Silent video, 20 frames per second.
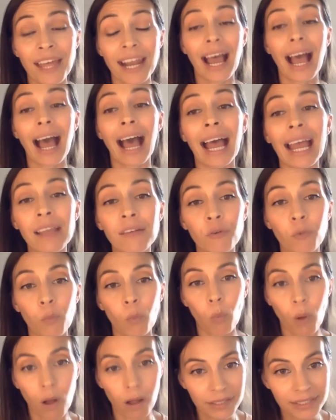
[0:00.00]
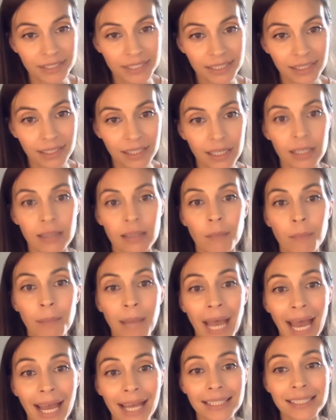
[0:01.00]
I've wanted in the
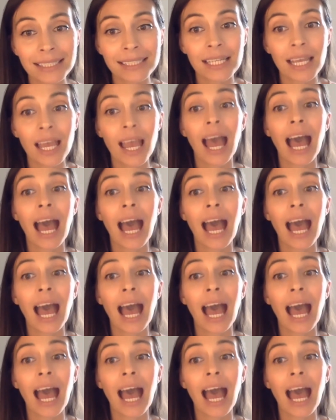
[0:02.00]
past,